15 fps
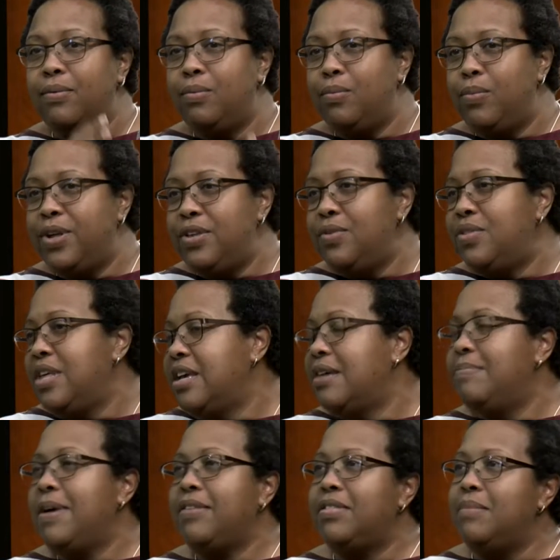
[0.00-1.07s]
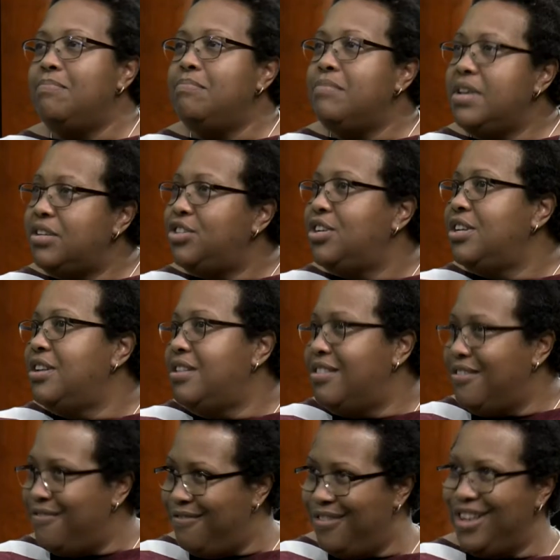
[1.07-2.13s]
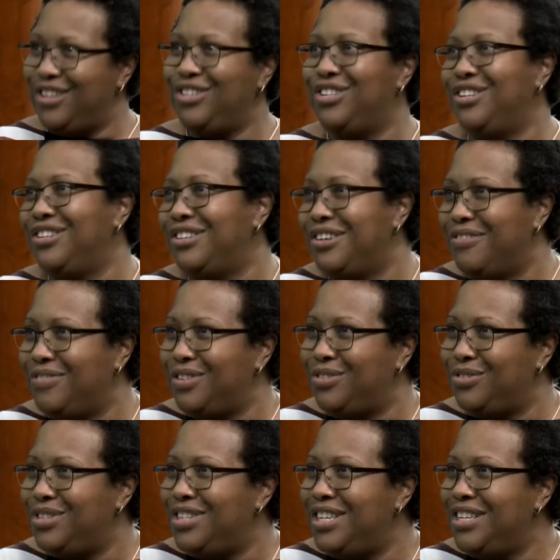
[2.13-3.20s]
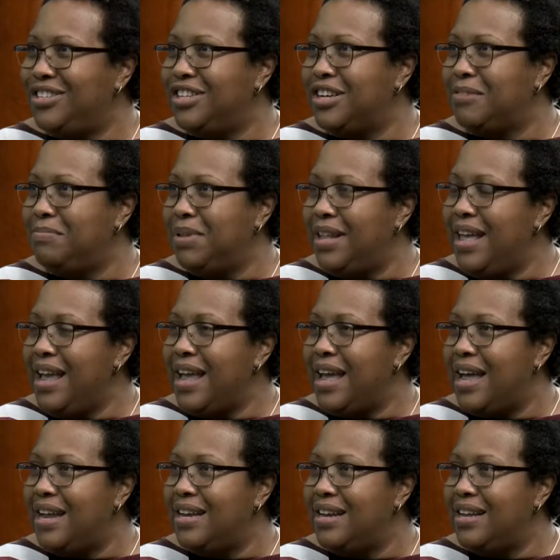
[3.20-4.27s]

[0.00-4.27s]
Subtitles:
When you think about the mission and the vision of a strategic plan,